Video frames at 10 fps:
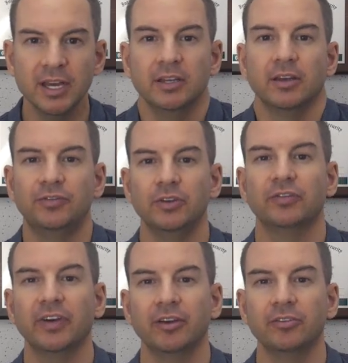If you
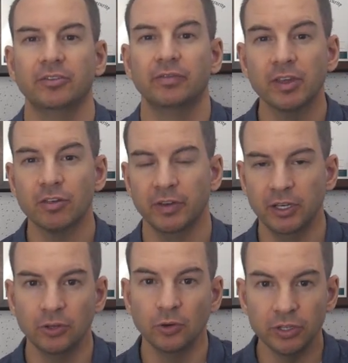found this
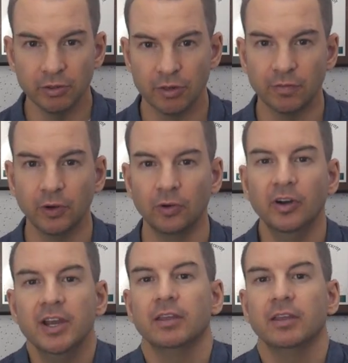video useful,